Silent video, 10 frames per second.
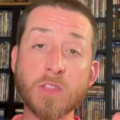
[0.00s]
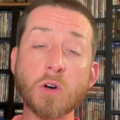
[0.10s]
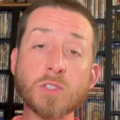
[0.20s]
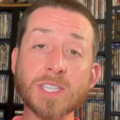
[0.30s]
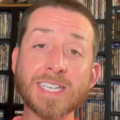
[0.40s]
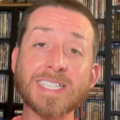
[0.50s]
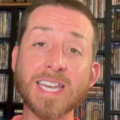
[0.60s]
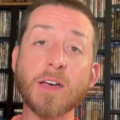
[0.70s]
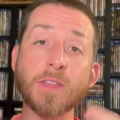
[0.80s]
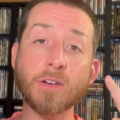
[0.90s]
Those links
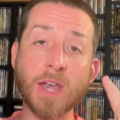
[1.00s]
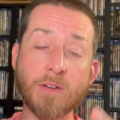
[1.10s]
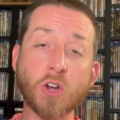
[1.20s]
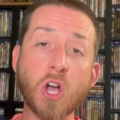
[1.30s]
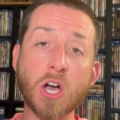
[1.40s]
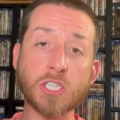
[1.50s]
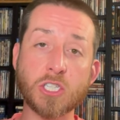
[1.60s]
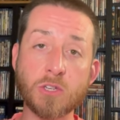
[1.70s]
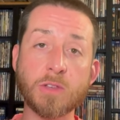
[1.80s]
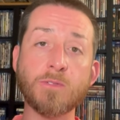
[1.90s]
down there never
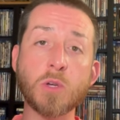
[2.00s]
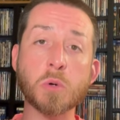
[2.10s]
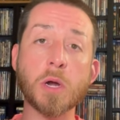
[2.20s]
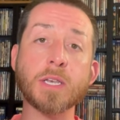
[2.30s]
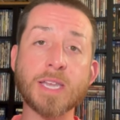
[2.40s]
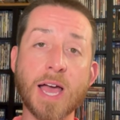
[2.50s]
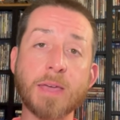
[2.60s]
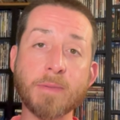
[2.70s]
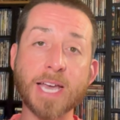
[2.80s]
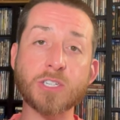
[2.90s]
cost you, the viewer, a
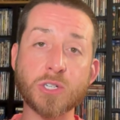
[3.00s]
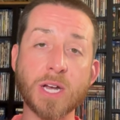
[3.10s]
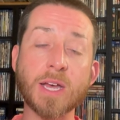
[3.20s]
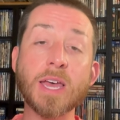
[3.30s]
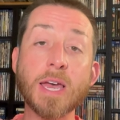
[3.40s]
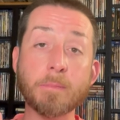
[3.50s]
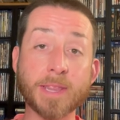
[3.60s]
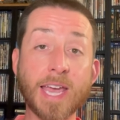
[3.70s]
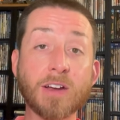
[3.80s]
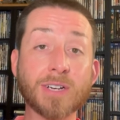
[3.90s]
dime extra,
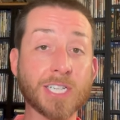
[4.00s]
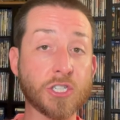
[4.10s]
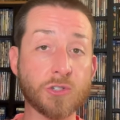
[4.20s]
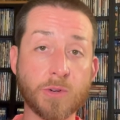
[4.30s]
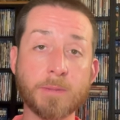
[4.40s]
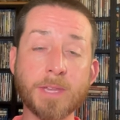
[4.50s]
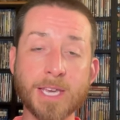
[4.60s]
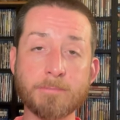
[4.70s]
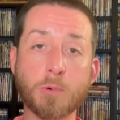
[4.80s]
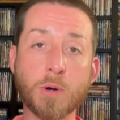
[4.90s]
but they are
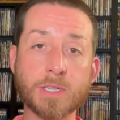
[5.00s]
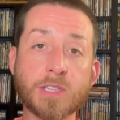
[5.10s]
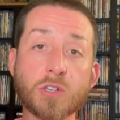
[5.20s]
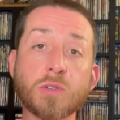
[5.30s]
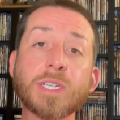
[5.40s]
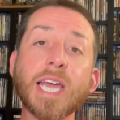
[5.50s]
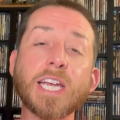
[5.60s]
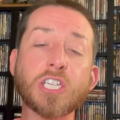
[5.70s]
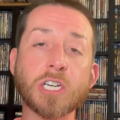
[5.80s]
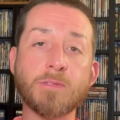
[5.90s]
extremely important to the
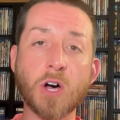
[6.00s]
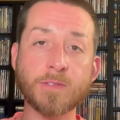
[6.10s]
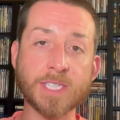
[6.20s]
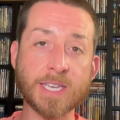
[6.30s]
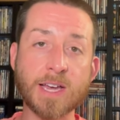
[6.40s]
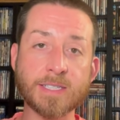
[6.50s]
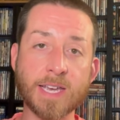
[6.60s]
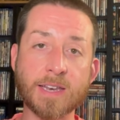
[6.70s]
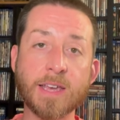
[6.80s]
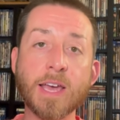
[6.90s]
creation of all this
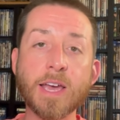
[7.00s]
content.